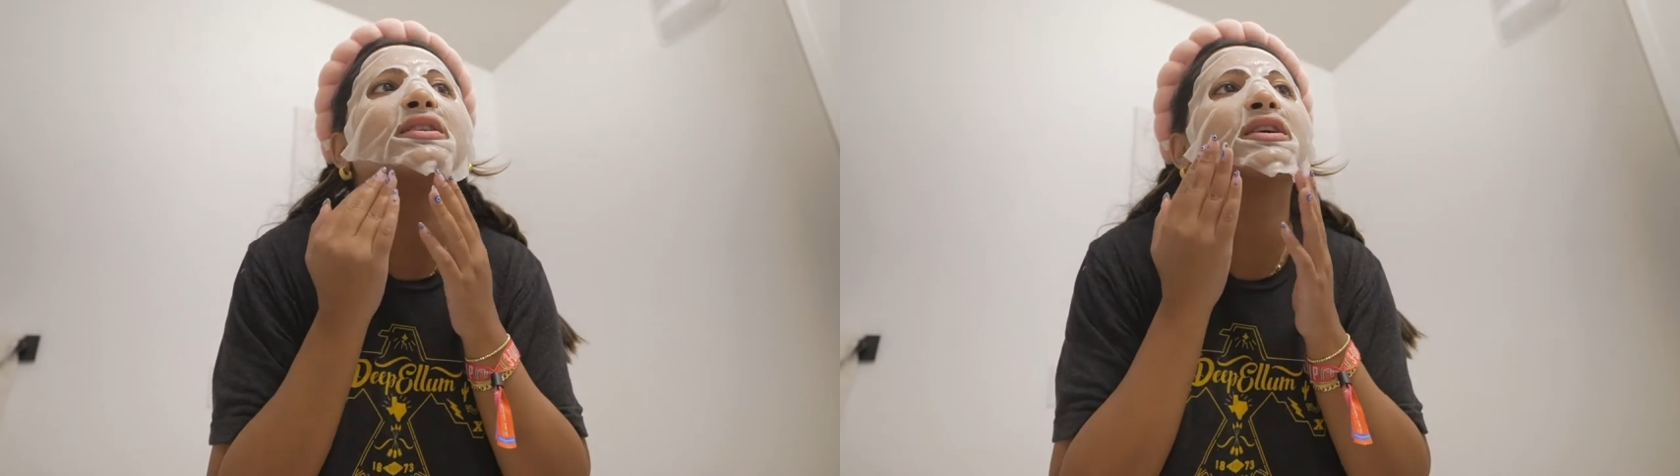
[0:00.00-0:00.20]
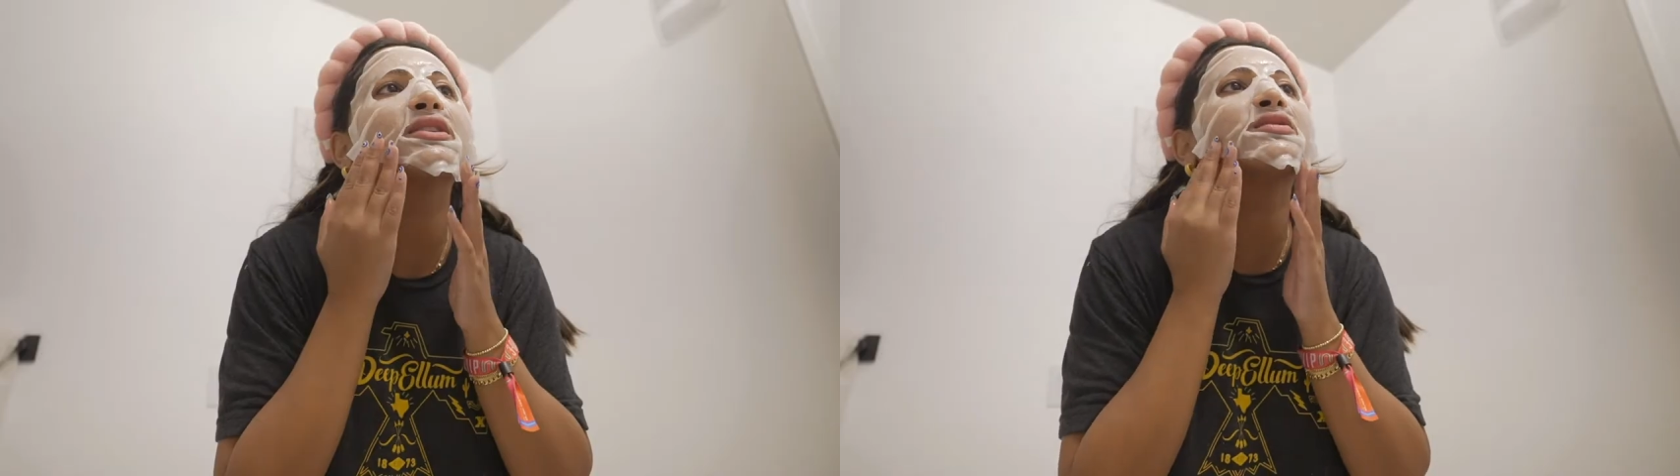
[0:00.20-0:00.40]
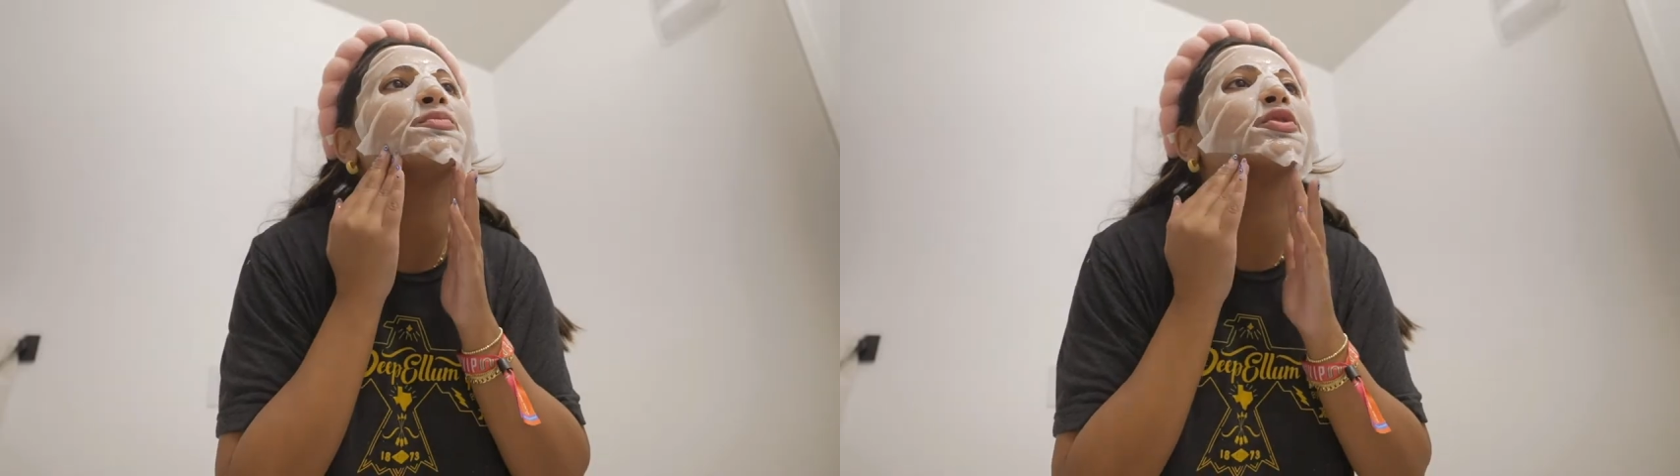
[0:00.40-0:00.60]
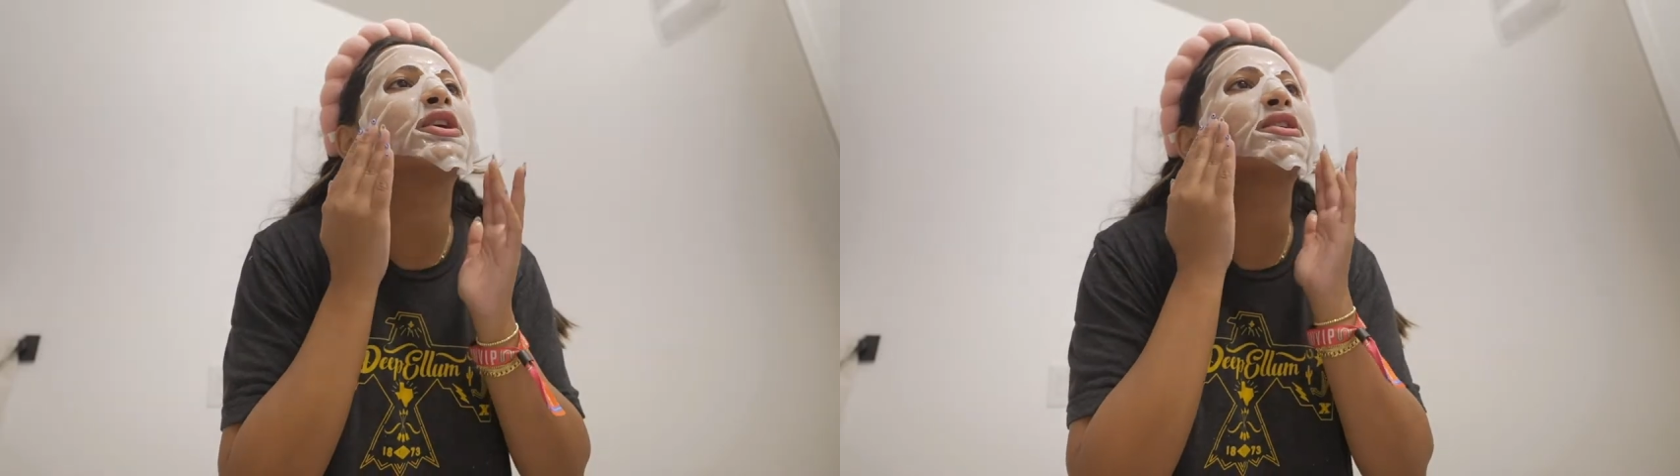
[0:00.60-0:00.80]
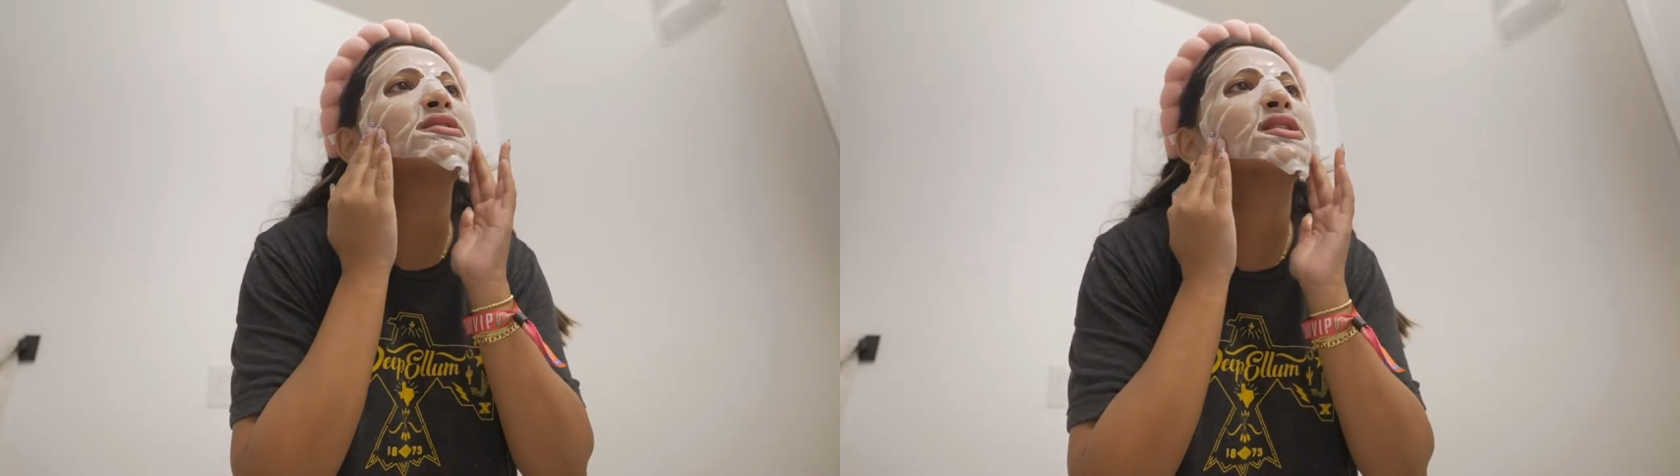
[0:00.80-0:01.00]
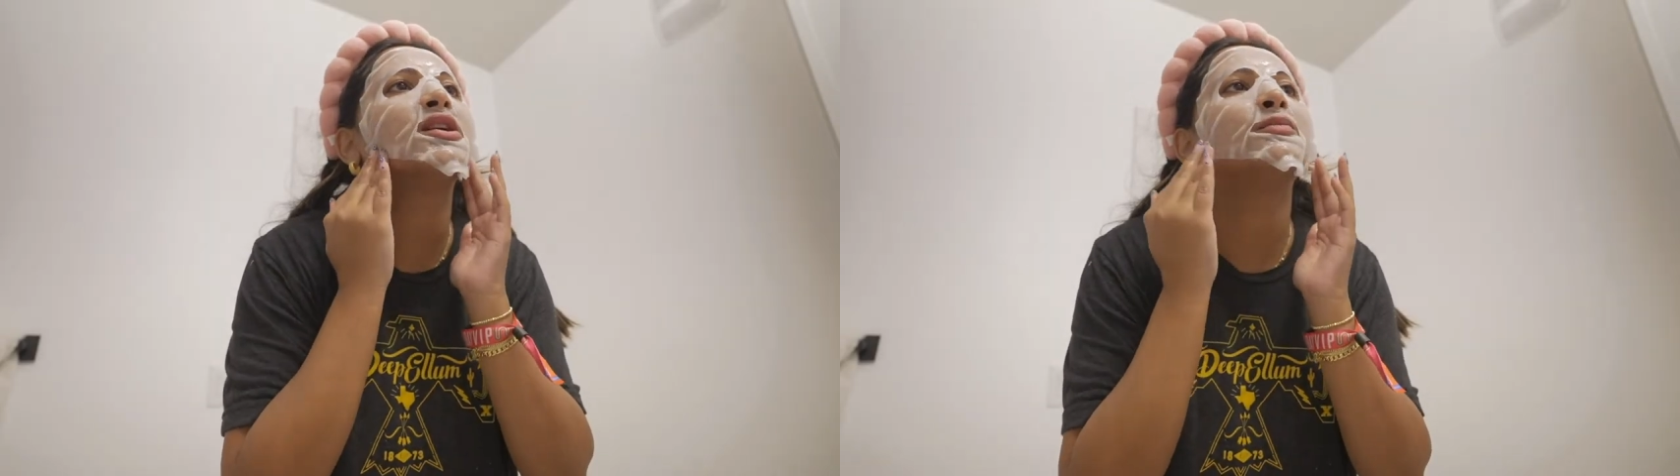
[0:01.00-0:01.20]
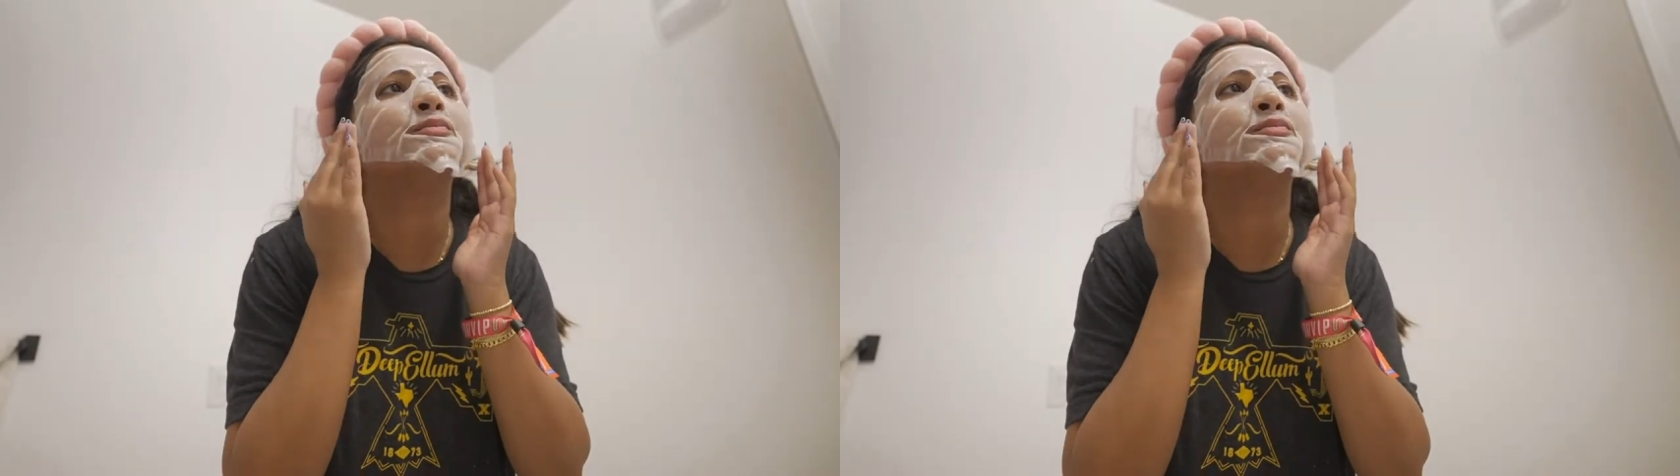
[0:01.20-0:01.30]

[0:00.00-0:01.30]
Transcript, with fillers: the next morning. So